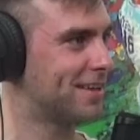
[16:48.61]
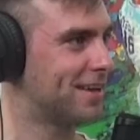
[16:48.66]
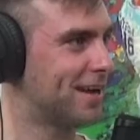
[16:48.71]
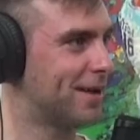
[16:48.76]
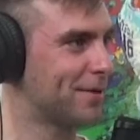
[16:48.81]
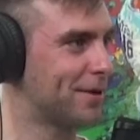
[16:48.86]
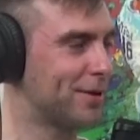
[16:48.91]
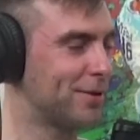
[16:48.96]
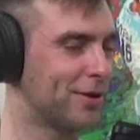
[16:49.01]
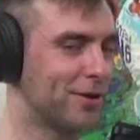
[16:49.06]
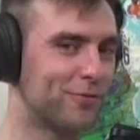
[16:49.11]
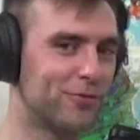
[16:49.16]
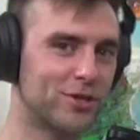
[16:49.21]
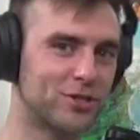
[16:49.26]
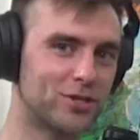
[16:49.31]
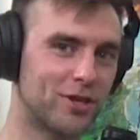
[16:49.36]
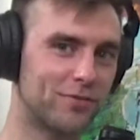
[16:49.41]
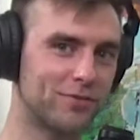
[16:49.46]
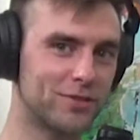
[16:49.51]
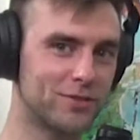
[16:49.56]
I'm going to get rich
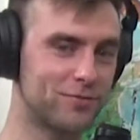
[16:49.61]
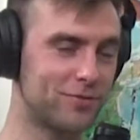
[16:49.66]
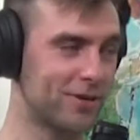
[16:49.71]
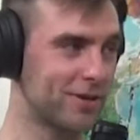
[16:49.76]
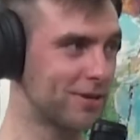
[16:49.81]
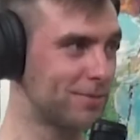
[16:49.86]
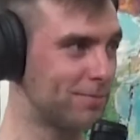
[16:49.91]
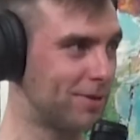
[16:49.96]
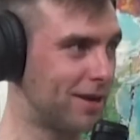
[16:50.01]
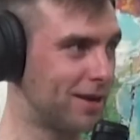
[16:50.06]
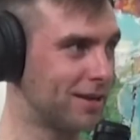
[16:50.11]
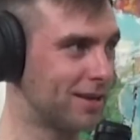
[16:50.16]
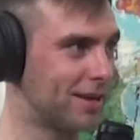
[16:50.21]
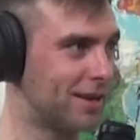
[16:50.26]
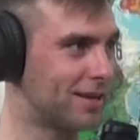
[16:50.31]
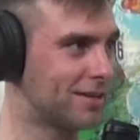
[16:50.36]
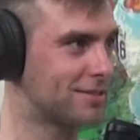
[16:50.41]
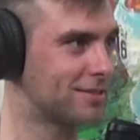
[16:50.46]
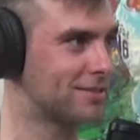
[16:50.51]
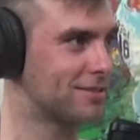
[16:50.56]
off this fucking
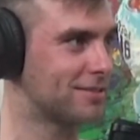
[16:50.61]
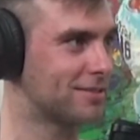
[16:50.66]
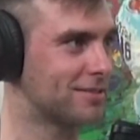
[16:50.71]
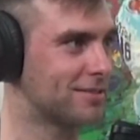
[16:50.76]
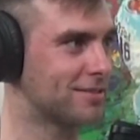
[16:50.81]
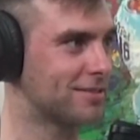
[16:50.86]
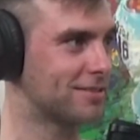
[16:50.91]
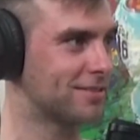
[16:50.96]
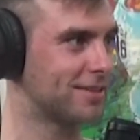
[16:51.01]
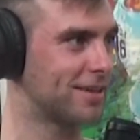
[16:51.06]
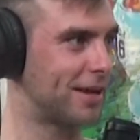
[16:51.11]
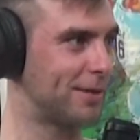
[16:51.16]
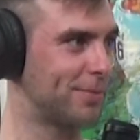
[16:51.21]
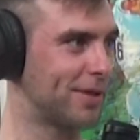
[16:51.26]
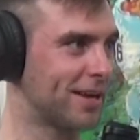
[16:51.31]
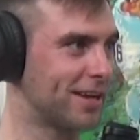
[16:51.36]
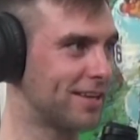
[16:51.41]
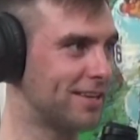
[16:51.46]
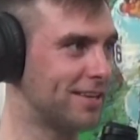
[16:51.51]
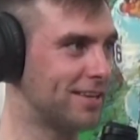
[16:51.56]
podcast. I'm not
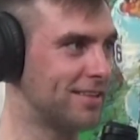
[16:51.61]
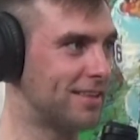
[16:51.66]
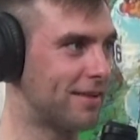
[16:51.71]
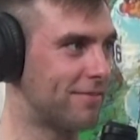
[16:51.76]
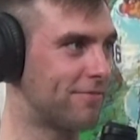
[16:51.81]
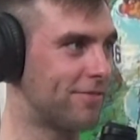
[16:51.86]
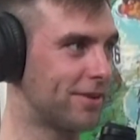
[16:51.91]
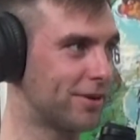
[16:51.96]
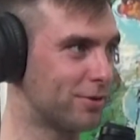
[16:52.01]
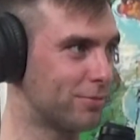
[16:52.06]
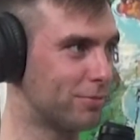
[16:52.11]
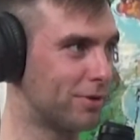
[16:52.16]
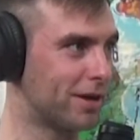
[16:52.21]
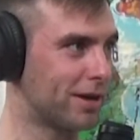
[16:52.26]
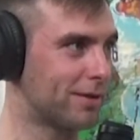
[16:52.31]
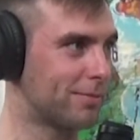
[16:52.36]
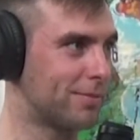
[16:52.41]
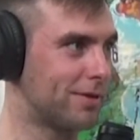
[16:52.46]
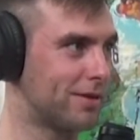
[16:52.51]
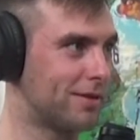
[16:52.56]
going to need that finger
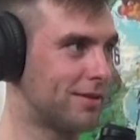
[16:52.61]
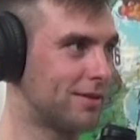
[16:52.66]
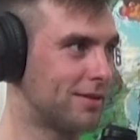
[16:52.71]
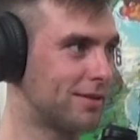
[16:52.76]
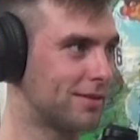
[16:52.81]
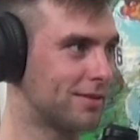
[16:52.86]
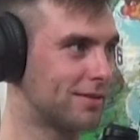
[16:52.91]
breaking money.